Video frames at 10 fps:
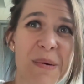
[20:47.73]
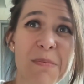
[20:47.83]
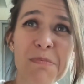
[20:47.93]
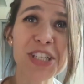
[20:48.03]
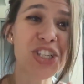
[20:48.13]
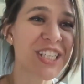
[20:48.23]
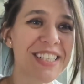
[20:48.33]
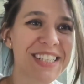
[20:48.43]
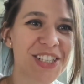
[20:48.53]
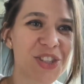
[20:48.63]
much
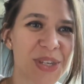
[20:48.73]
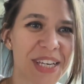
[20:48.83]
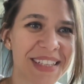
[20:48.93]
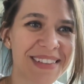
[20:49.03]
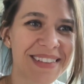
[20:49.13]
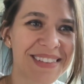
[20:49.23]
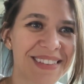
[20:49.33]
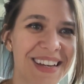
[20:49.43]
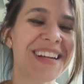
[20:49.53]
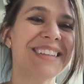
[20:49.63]
easier to get
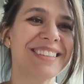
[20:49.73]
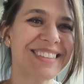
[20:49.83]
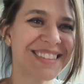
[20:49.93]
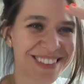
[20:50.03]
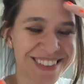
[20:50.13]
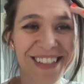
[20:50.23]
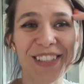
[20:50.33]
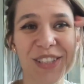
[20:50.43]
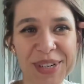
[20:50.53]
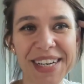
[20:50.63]
and
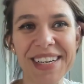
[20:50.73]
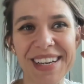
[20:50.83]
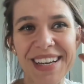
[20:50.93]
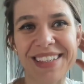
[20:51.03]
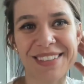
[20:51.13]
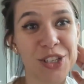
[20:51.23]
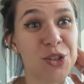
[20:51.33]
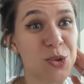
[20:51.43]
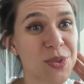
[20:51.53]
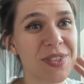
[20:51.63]
integrate and
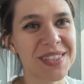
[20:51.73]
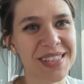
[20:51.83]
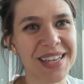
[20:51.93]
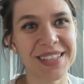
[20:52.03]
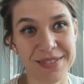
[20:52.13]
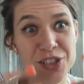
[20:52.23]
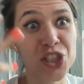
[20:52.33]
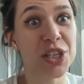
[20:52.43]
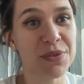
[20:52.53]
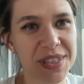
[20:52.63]
use and
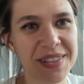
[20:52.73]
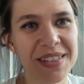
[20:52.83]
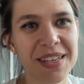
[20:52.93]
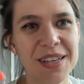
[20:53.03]
surface